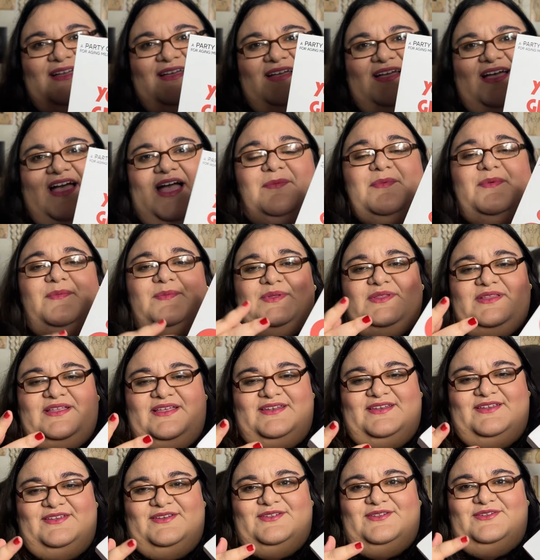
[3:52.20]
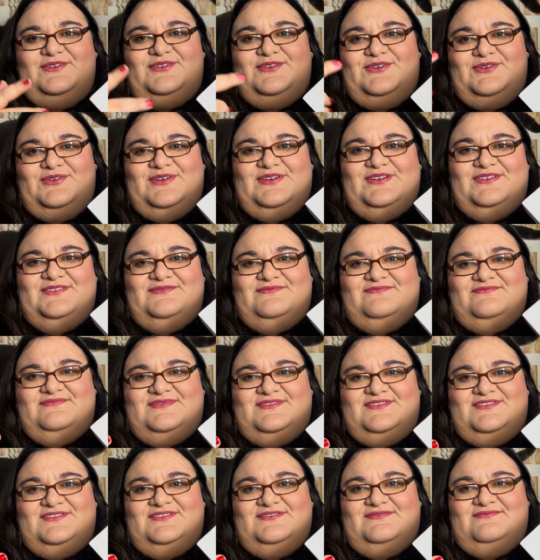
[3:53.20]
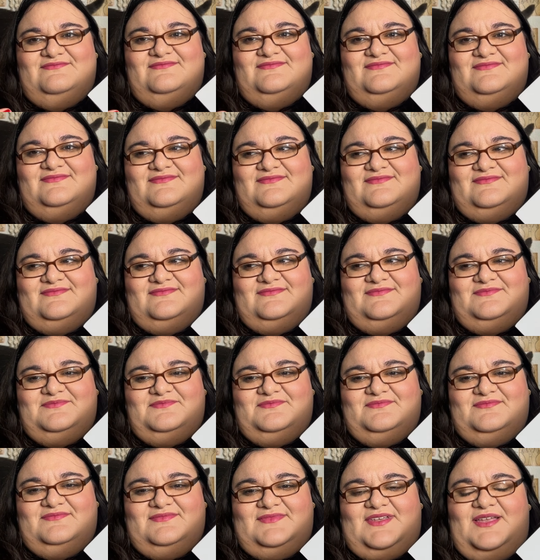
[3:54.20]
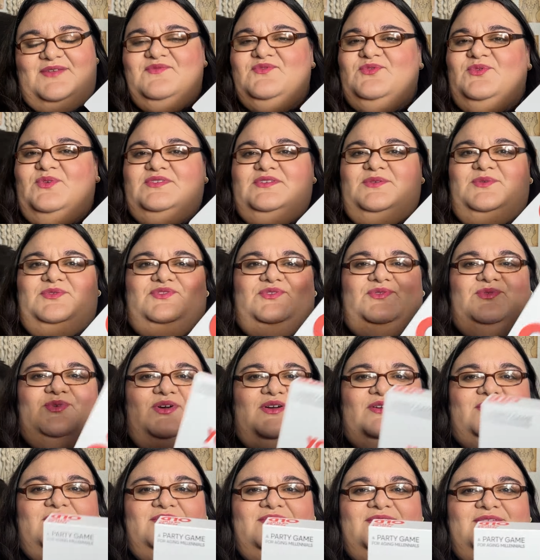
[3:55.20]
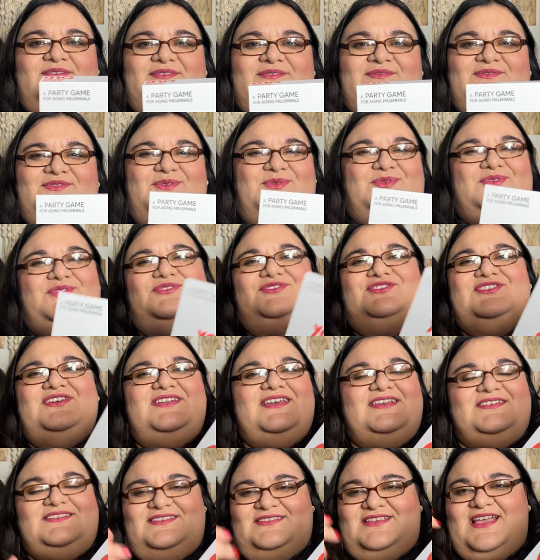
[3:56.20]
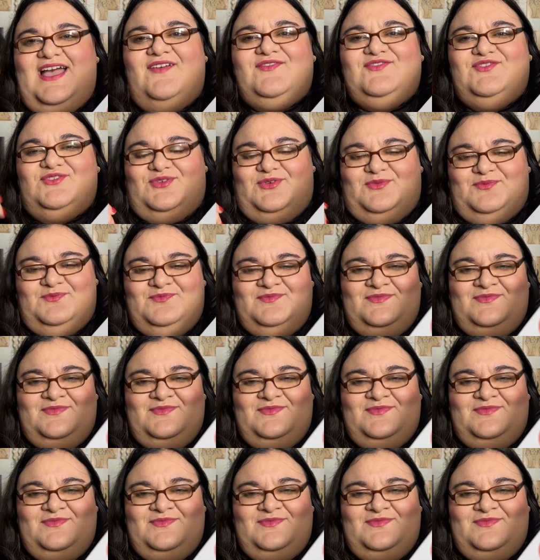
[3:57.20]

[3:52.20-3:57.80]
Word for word: I'm a millennial. You're a. I have no idea what you Gen are. X. No, Gen X is after.